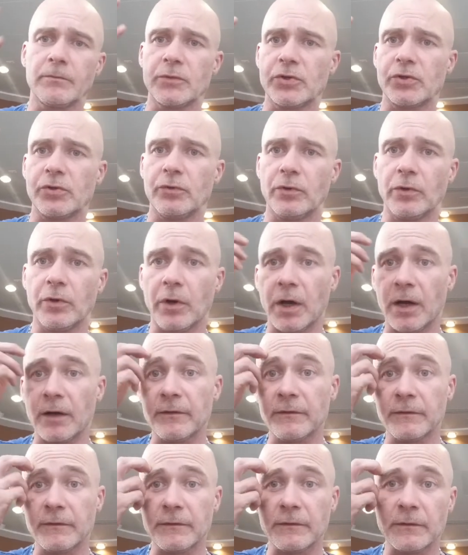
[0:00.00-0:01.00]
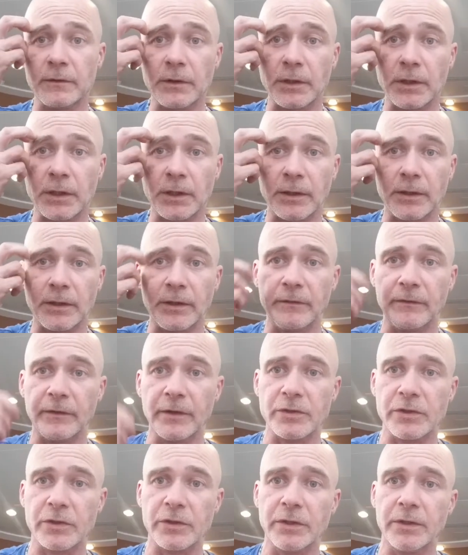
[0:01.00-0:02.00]
Shooting off and
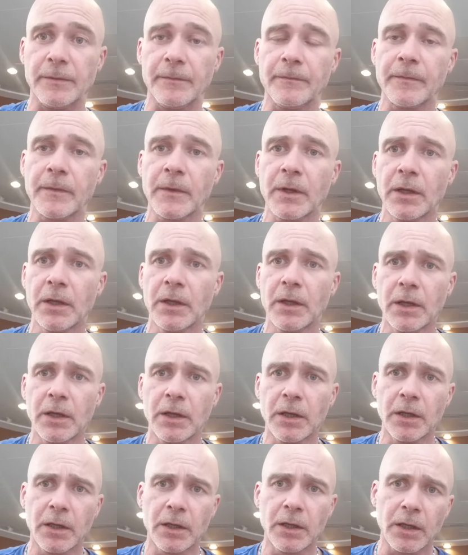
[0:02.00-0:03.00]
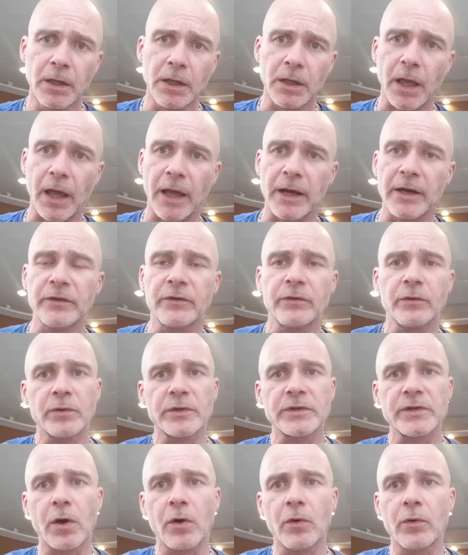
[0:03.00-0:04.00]
eventually got into
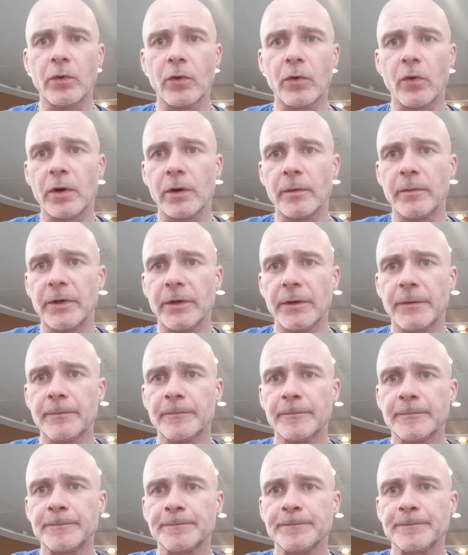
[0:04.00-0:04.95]
its own orbit.